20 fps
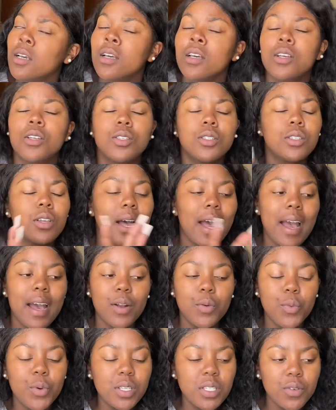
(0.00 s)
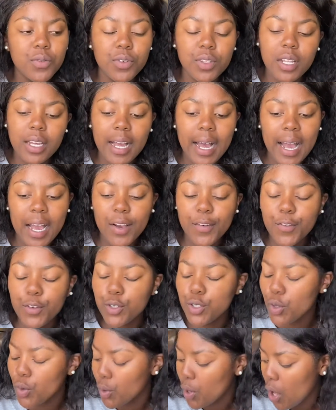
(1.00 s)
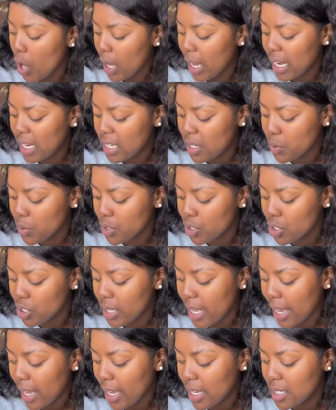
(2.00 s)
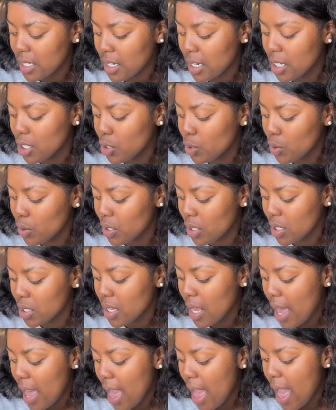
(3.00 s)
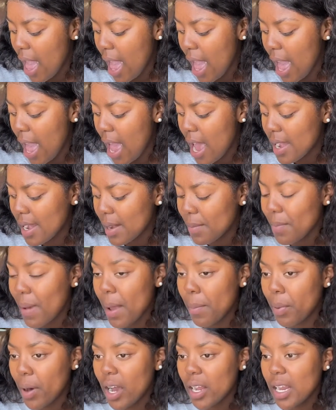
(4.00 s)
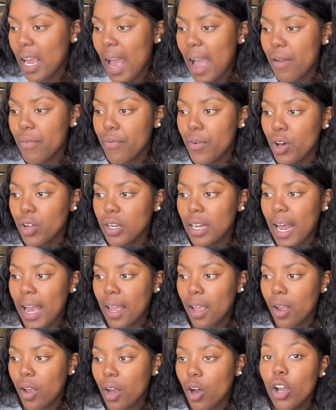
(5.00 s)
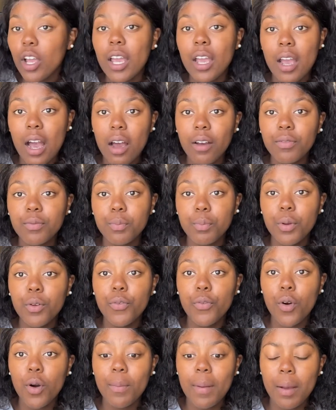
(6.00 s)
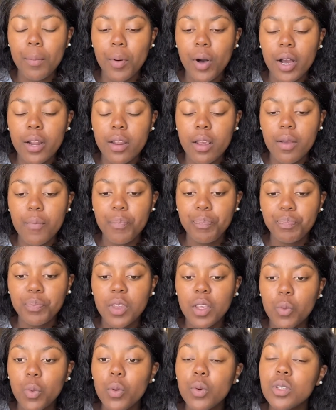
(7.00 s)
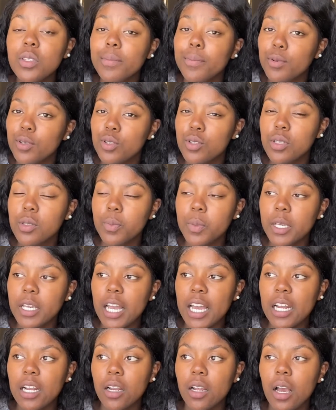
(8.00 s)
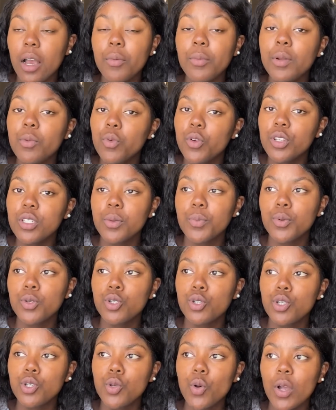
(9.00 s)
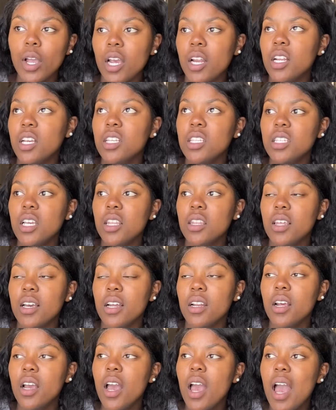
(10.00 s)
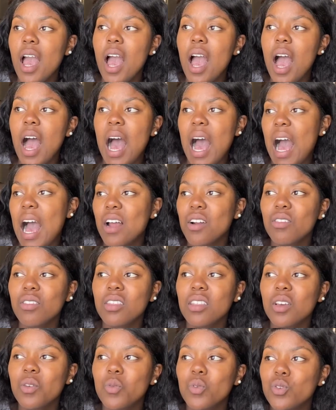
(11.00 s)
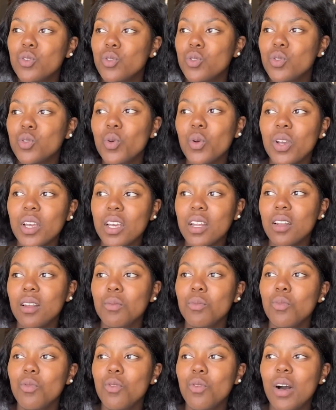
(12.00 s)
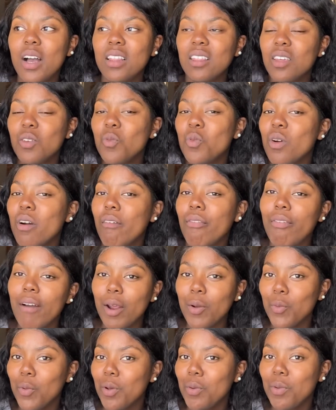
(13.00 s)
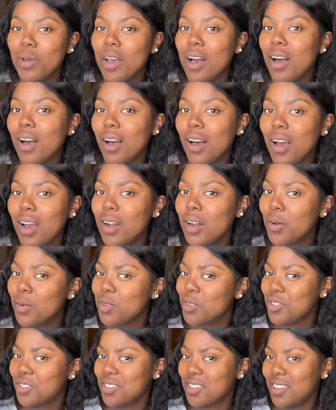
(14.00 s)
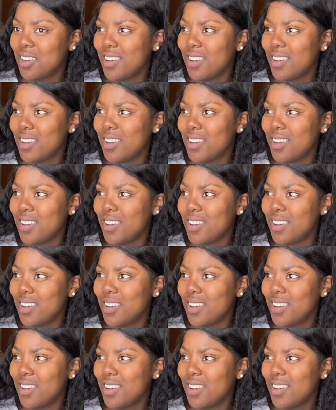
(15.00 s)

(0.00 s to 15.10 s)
So I had waiting for the guy for so long. And he was just like, guys, let's do this. And at my party, I felt like, okay, before my party, we were supposed to speak. And I mean, we were supposed to talk. And he said that, I don't think we should talk anymore. I think we are fine where we are. I know, she's